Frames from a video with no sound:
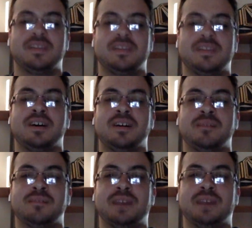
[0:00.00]

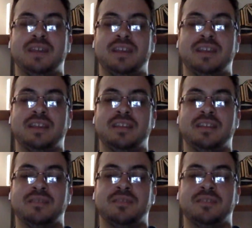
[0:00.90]
I think that
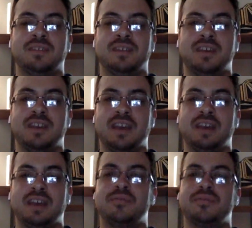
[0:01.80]
they'll have